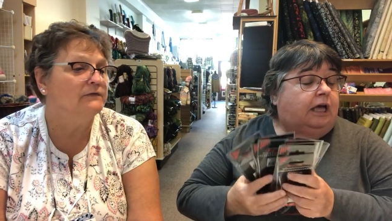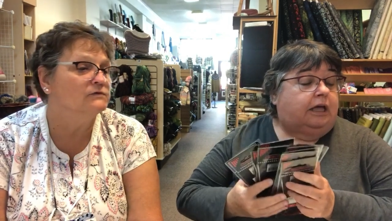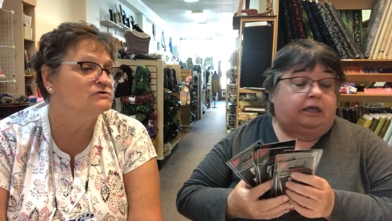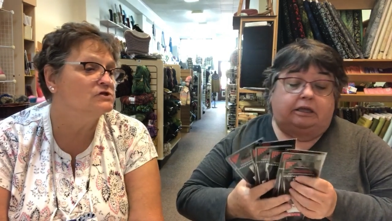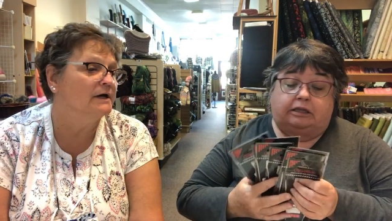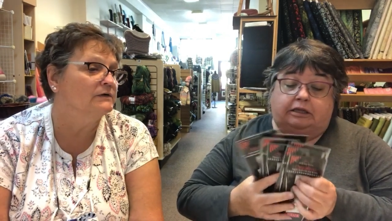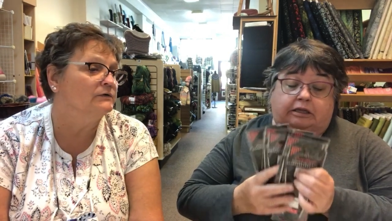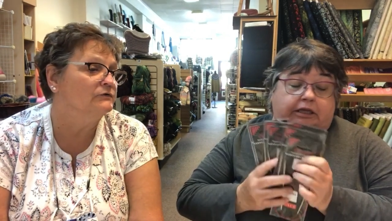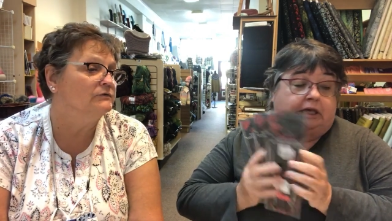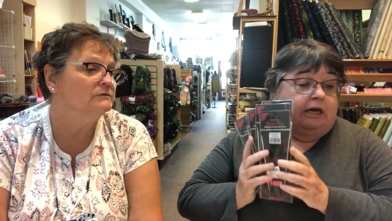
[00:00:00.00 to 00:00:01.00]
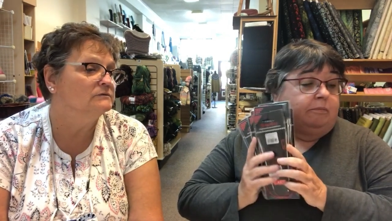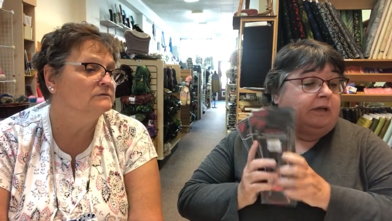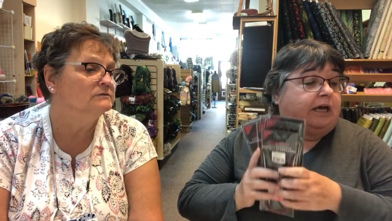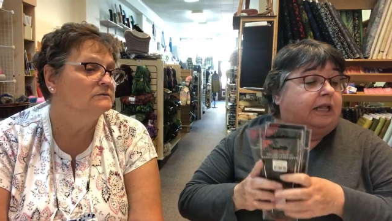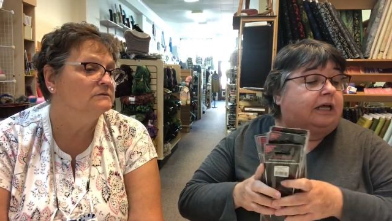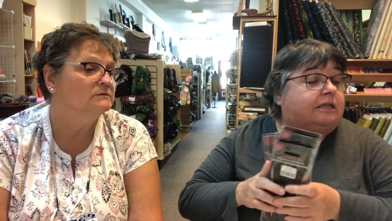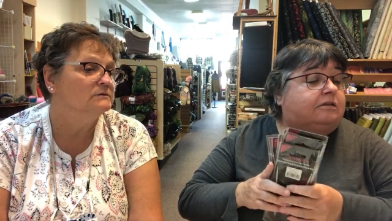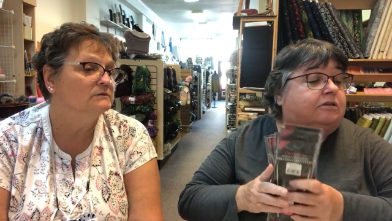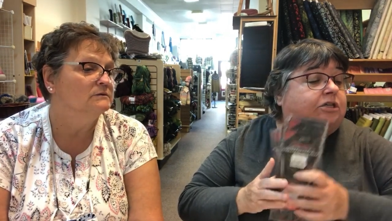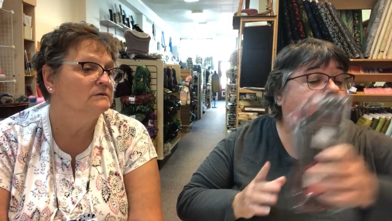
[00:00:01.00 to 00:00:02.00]
Speaker 1: like
Speaker 2: those ChiaoGoos.
Speaker 1: Yep, I got
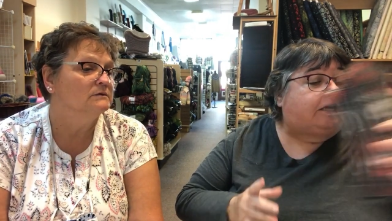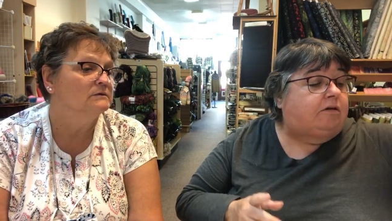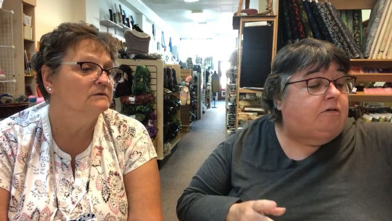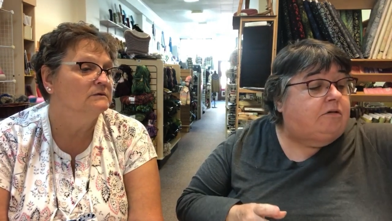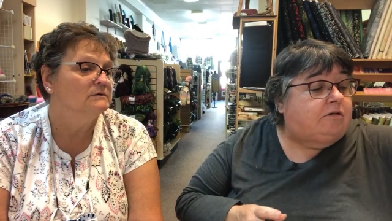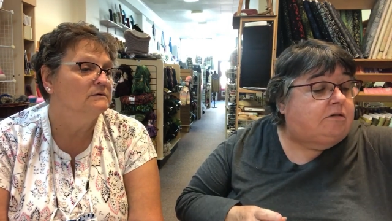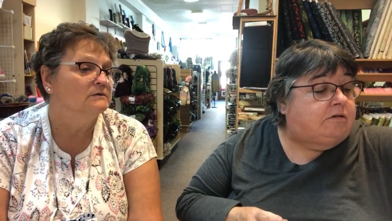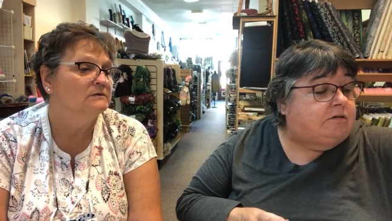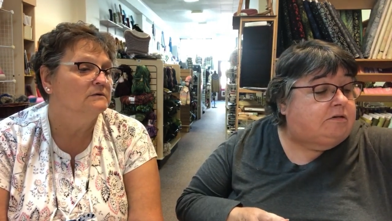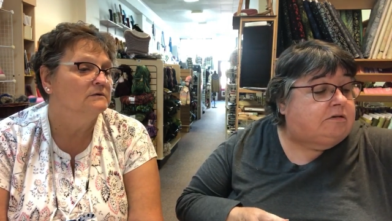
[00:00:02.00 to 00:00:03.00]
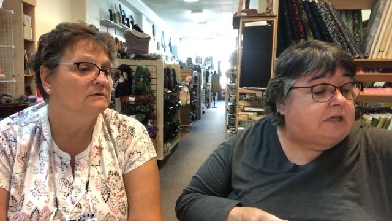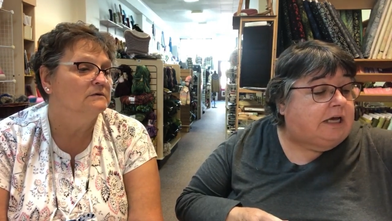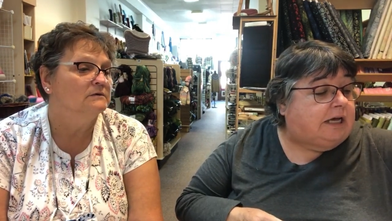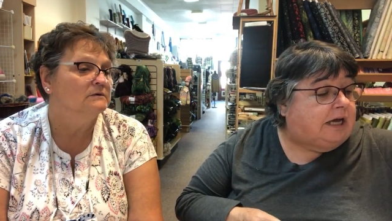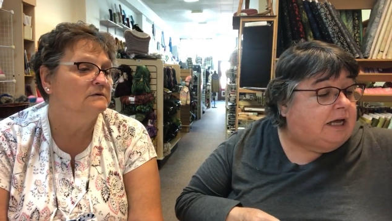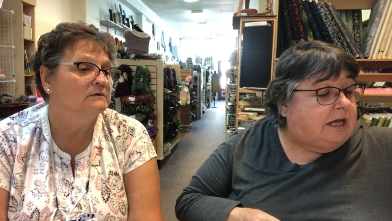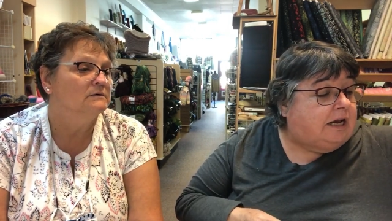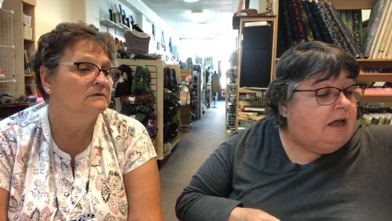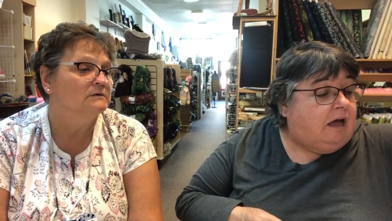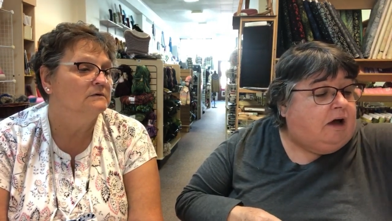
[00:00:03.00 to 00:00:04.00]
lots of ChiaoGoos. I
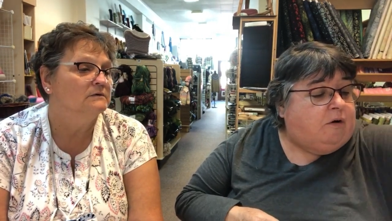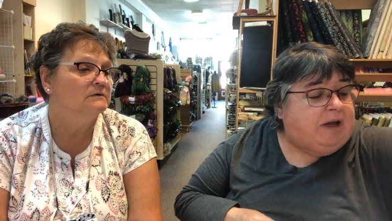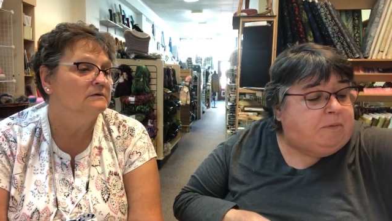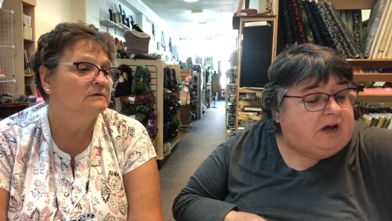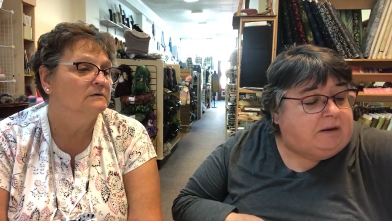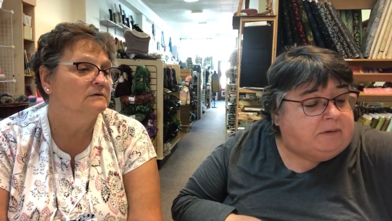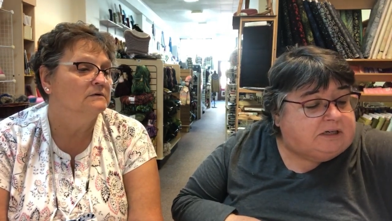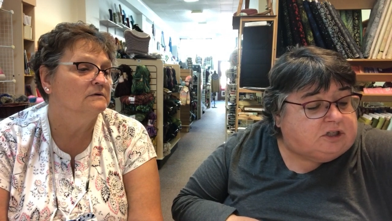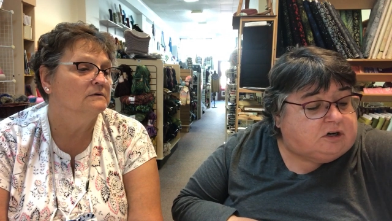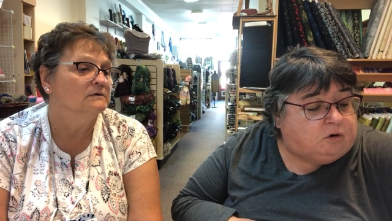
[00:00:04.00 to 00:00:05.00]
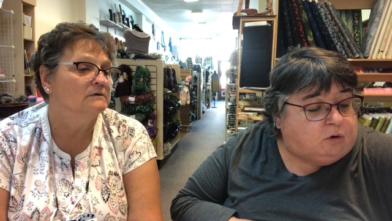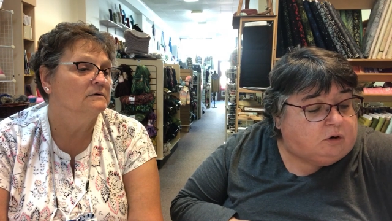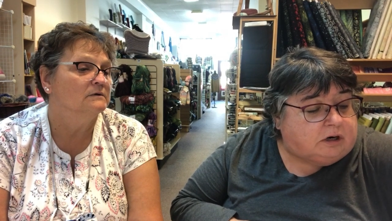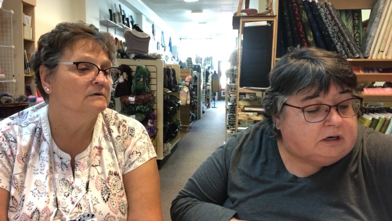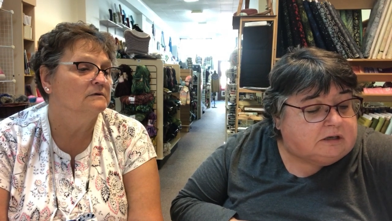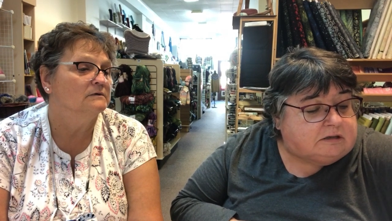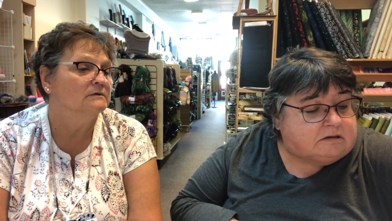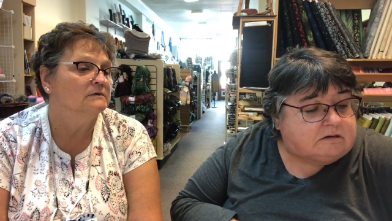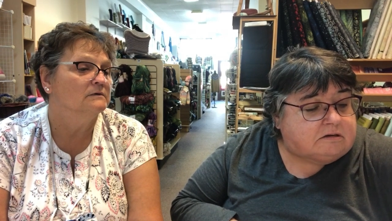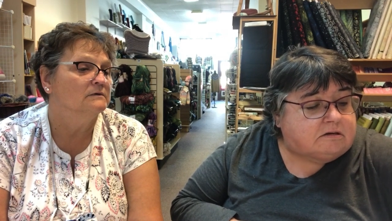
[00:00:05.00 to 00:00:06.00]
got... Oh, I bought a bunch of
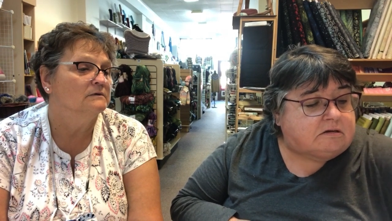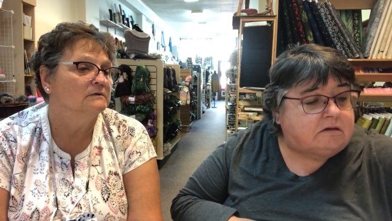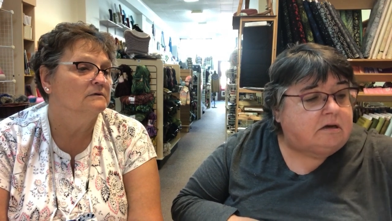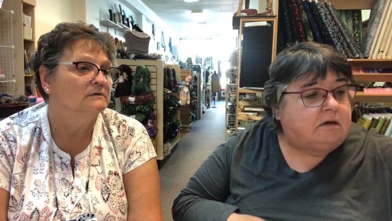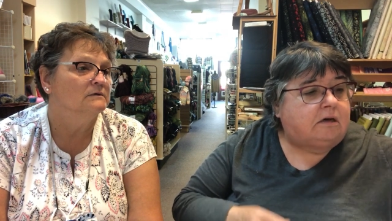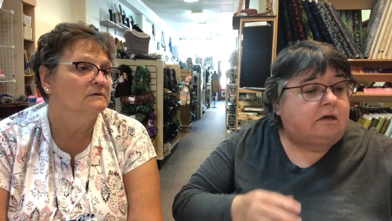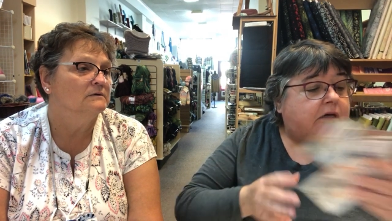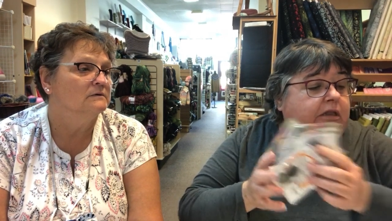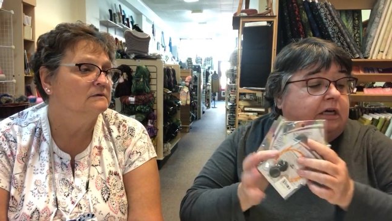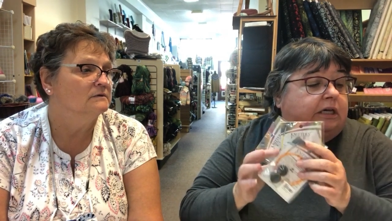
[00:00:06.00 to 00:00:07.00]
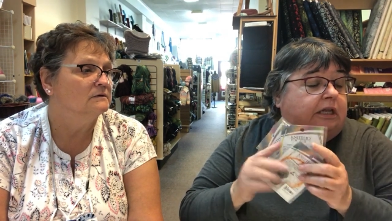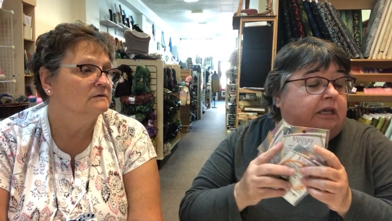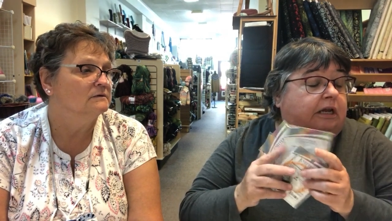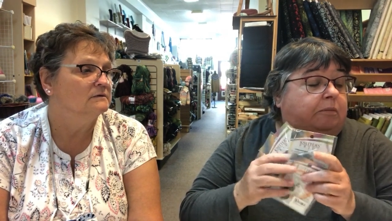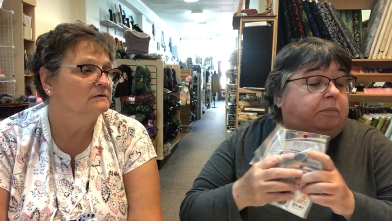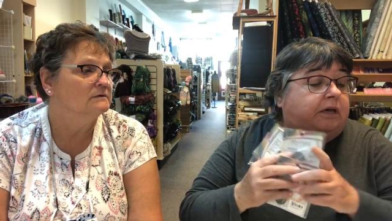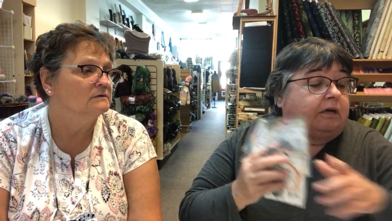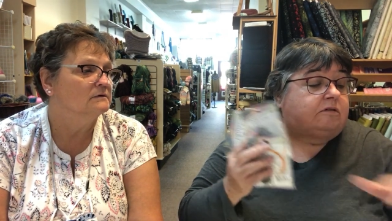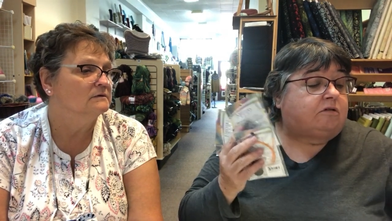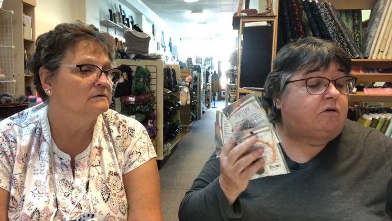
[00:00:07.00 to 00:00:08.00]
cords. The Knit
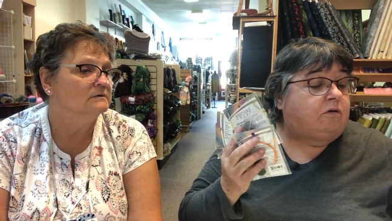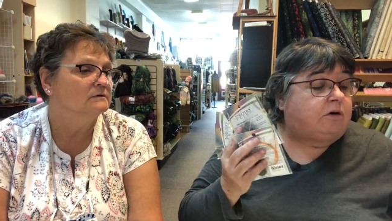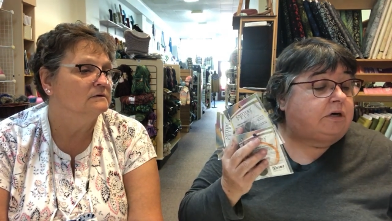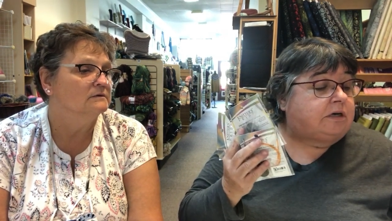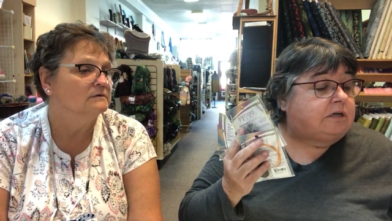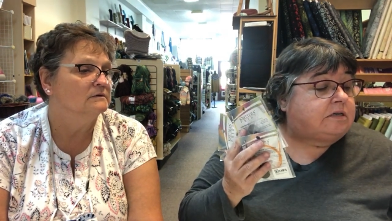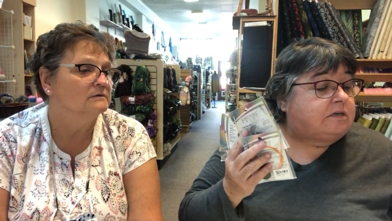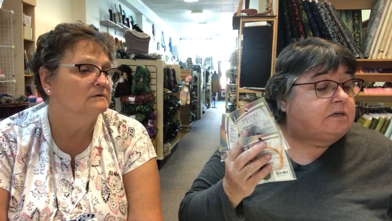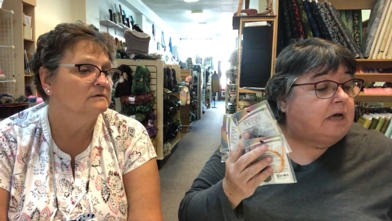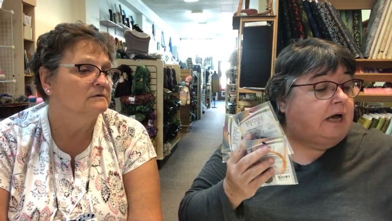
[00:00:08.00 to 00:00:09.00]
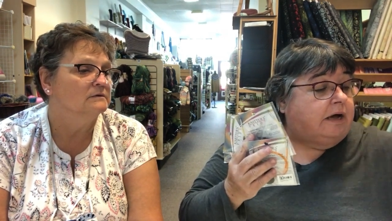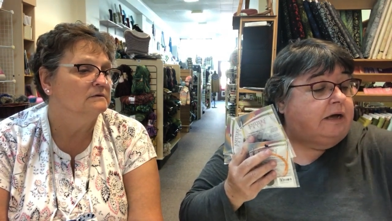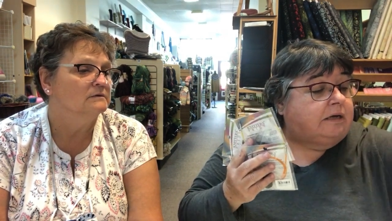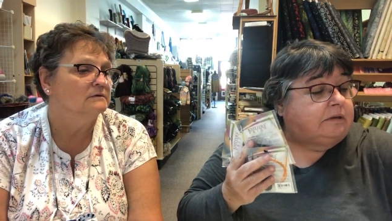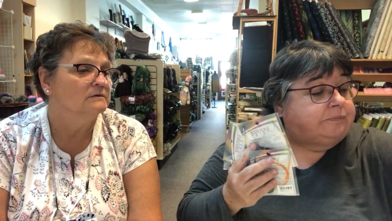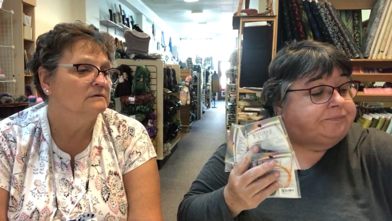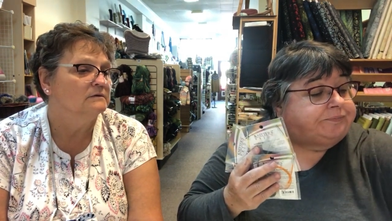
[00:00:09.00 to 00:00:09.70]
Picks cords. Or